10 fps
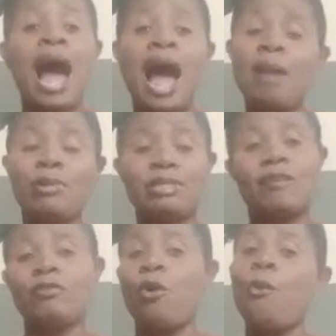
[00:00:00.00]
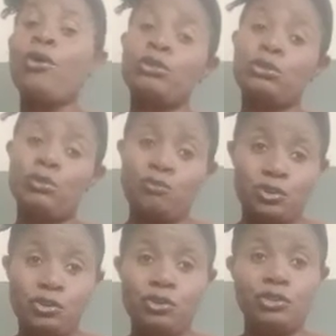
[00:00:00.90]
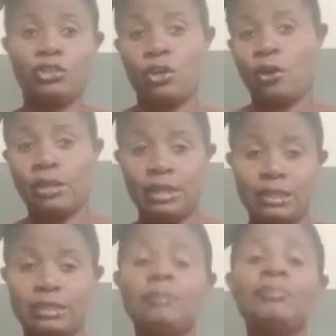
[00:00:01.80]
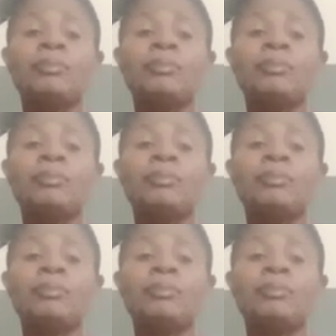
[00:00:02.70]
I must have done one or two videos on it.